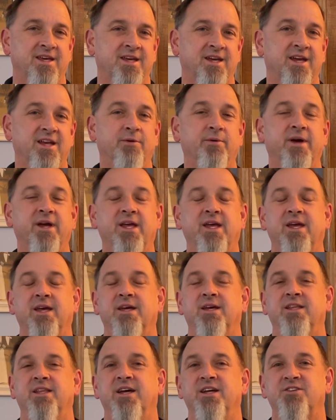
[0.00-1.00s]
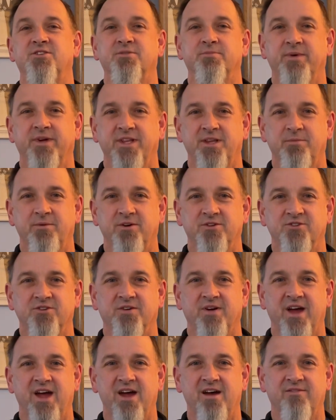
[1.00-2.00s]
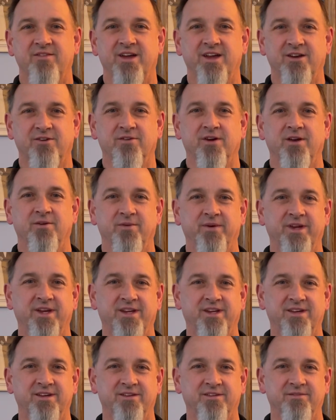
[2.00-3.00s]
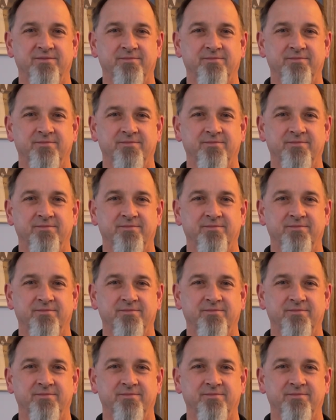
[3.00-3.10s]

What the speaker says: Anyway, that's your Monday Mojo. Have a great week.